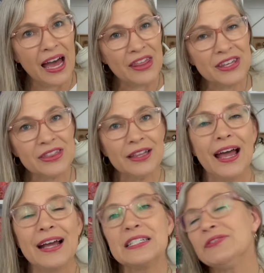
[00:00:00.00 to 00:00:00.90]
I think the
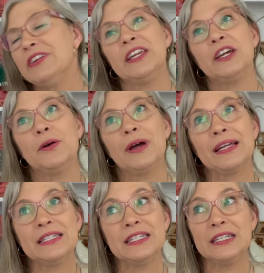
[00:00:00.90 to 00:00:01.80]
last video I
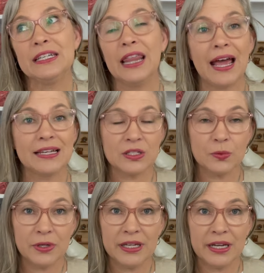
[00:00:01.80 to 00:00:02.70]
did last
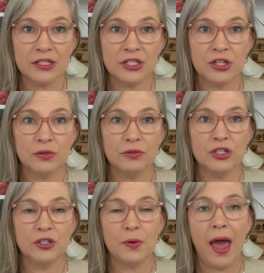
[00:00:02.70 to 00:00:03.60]
week, I showed
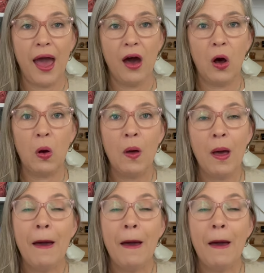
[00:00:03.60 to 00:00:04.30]
you how